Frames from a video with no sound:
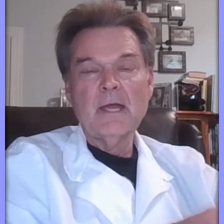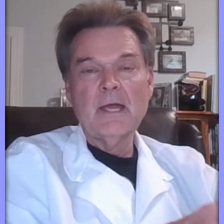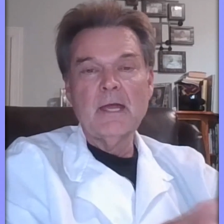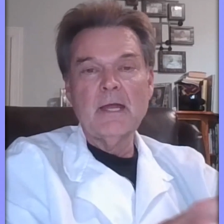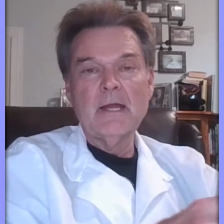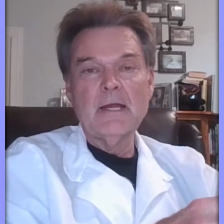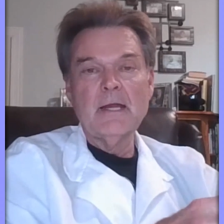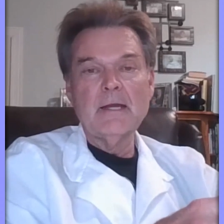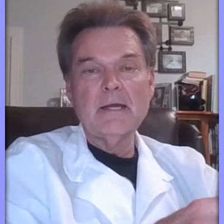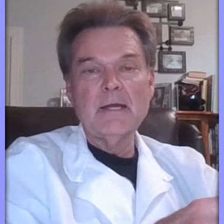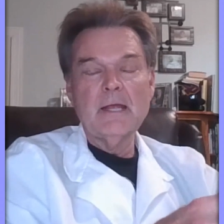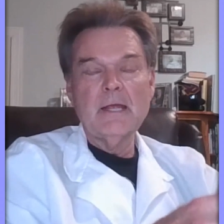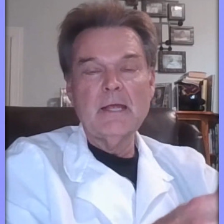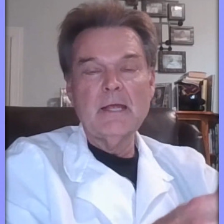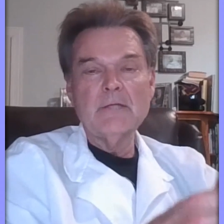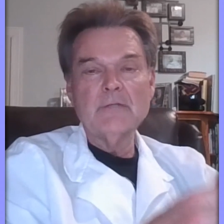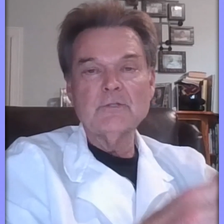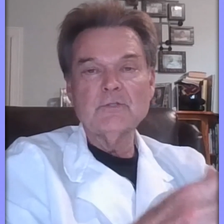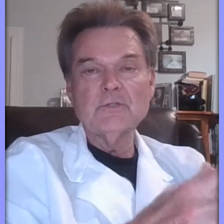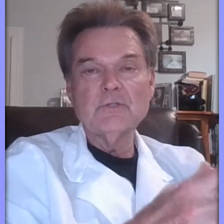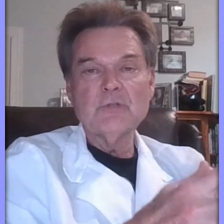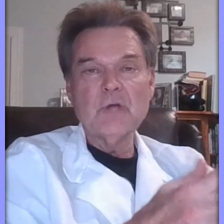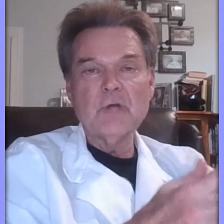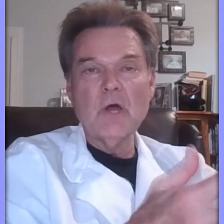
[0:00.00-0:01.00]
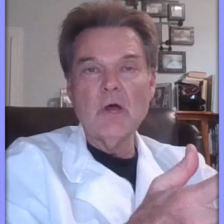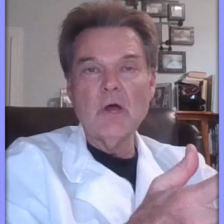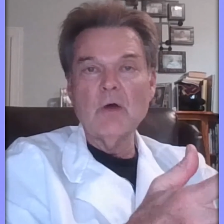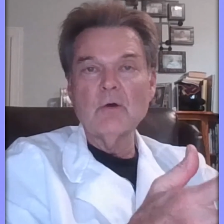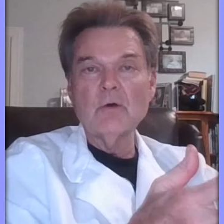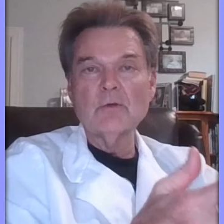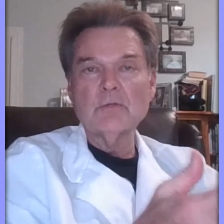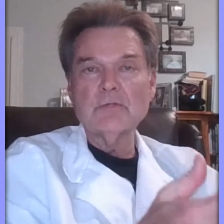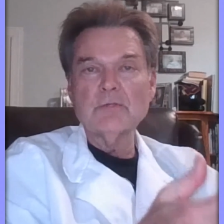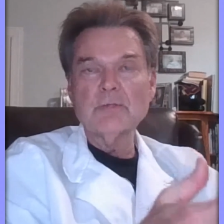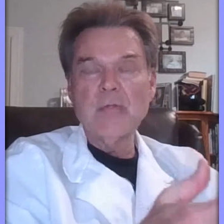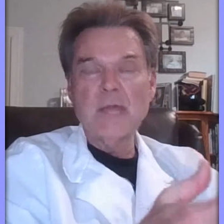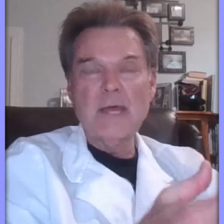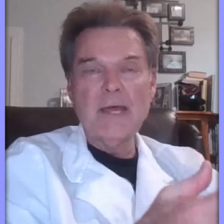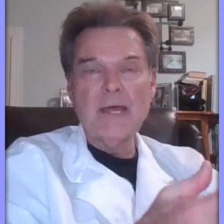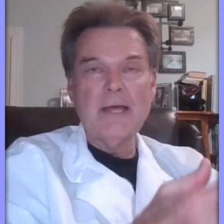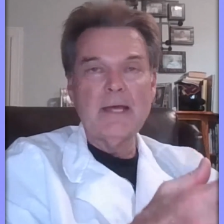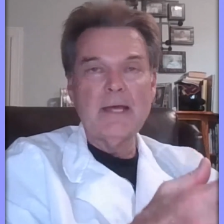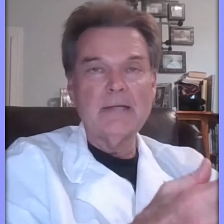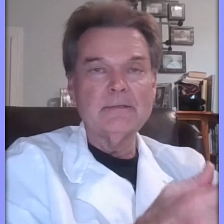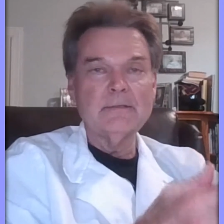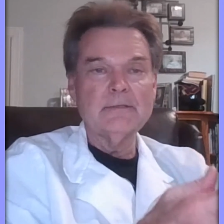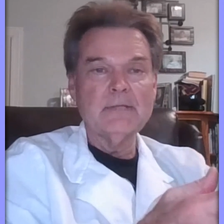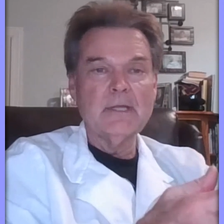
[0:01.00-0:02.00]
And it shows
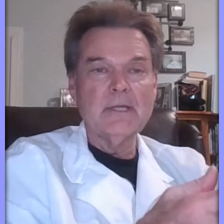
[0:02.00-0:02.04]
that